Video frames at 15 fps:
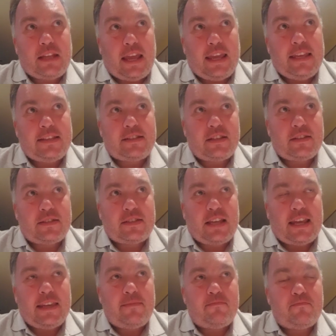that he's the
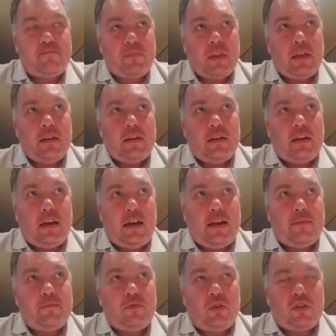same,
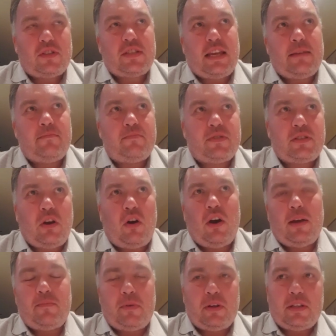not the same
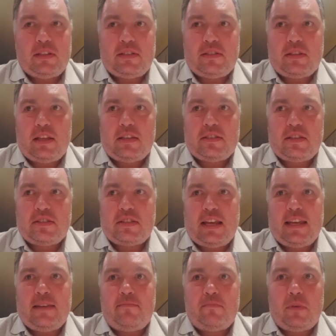sire, but as, as the
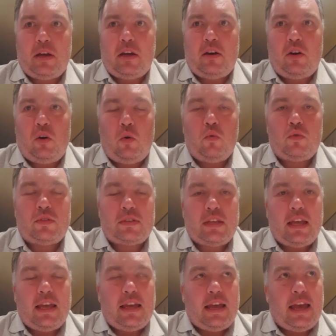same uh, horse
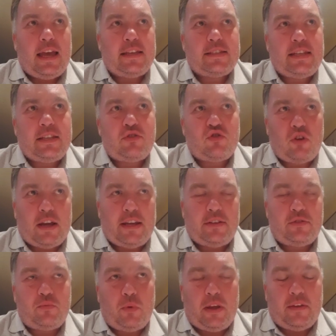as he
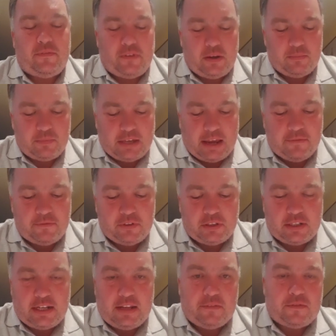trained with um, Canford
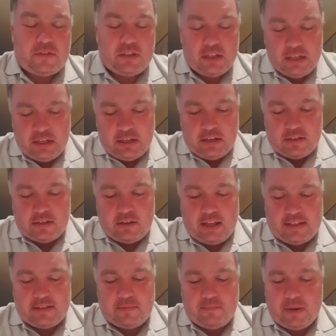Cliffs. So
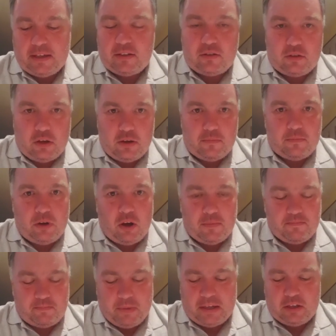that's a big, um, like,
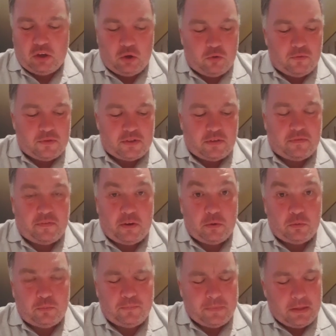big hooves to fill.